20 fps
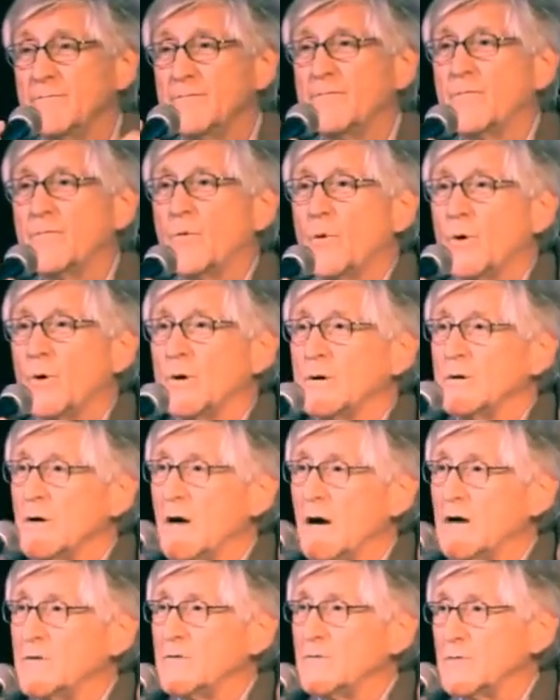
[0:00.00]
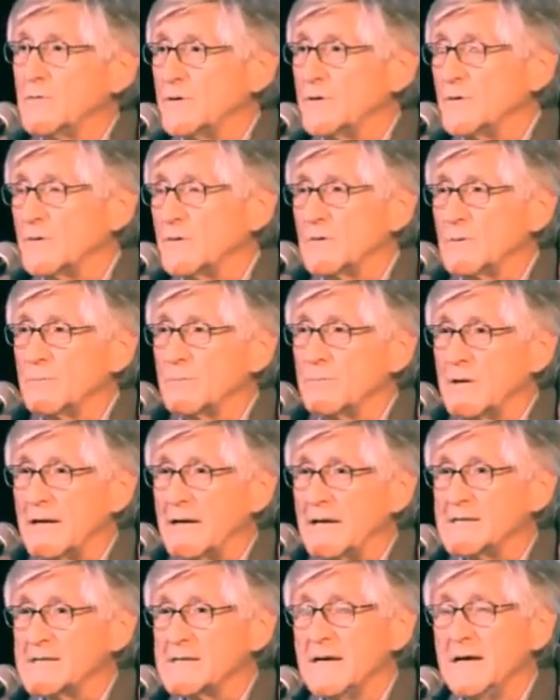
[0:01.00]
400 nuclear
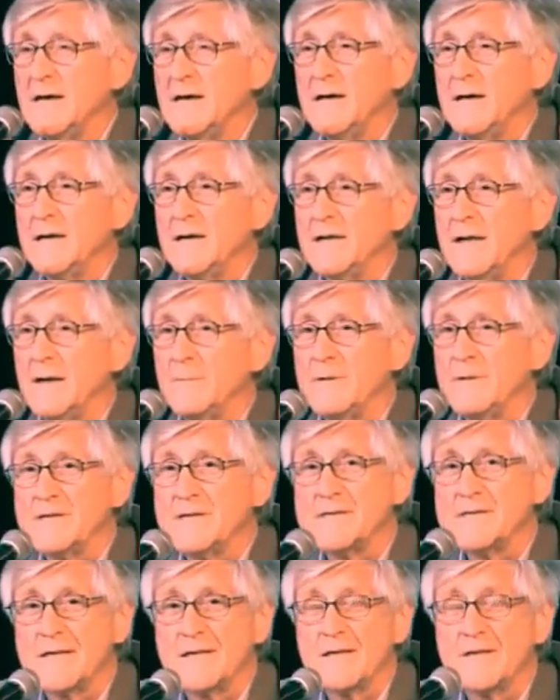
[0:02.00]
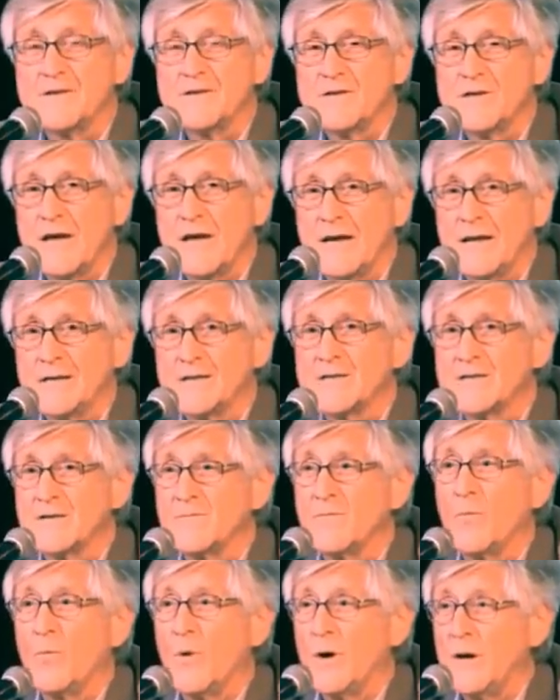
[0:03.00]
plants, that means that the chance of
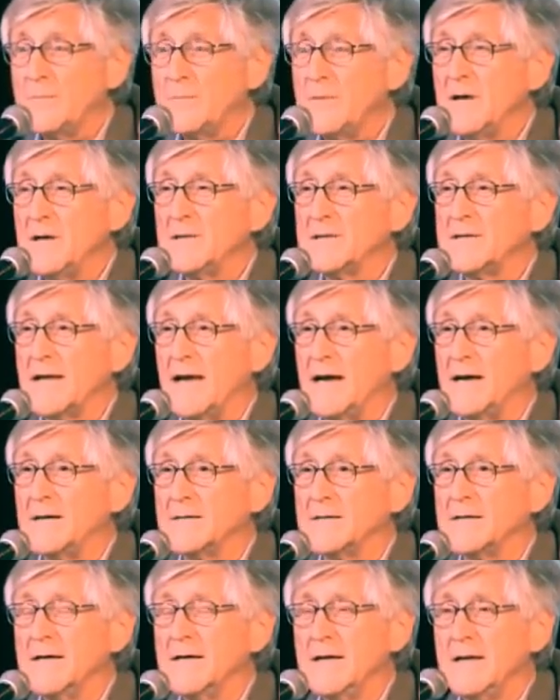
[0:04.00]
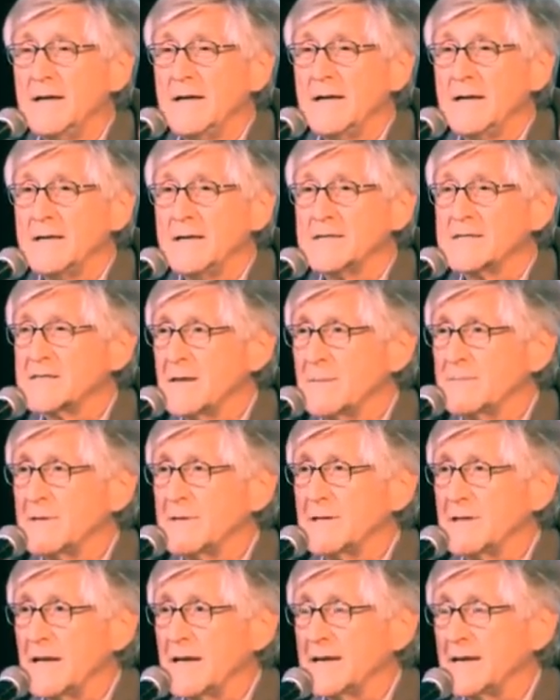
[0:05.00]
one meltdown is something
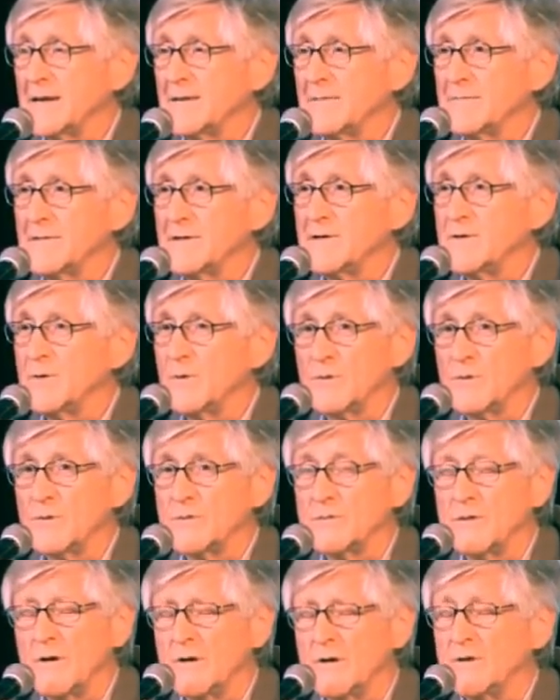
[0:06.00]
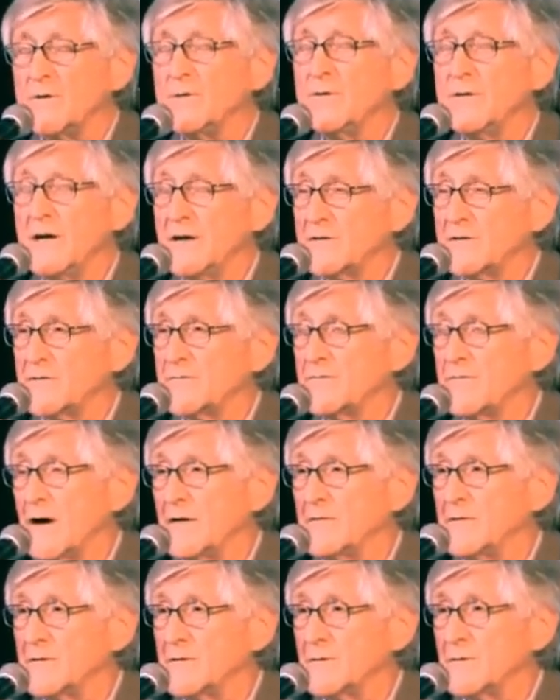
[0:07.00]
like every 200, uh,
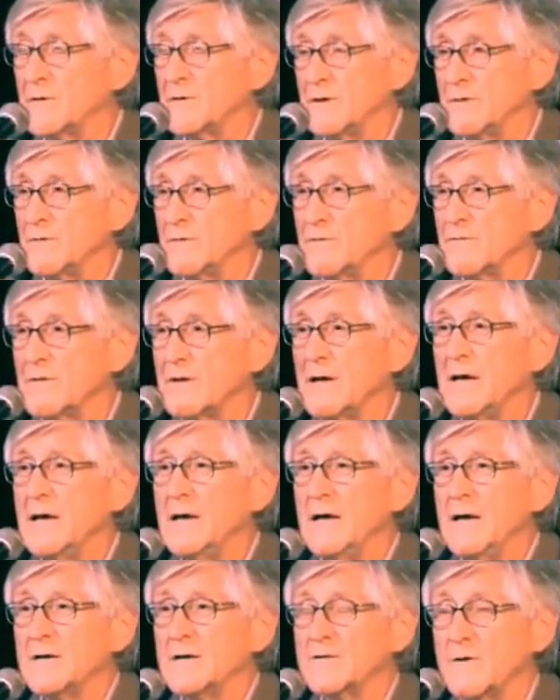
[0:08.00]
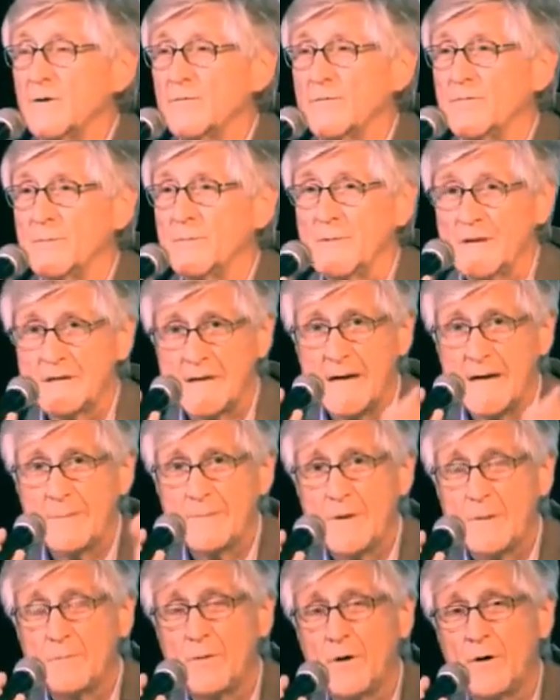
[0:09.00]
2,500 years. So from the time
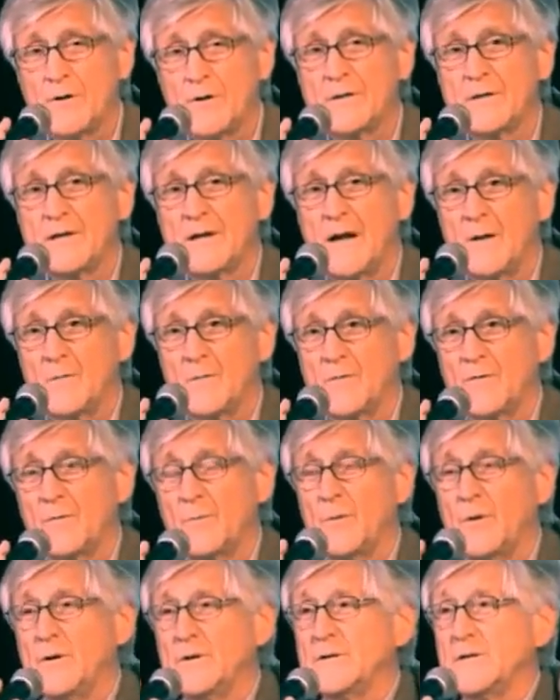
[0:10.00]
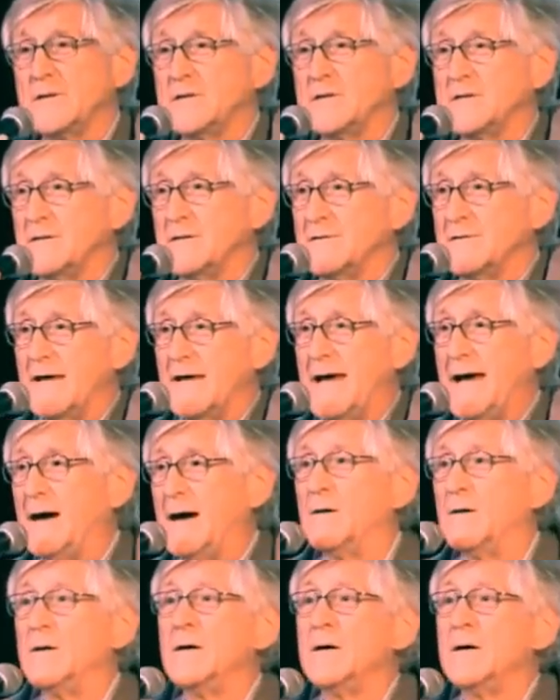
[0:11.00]
the Parthenon was built until now,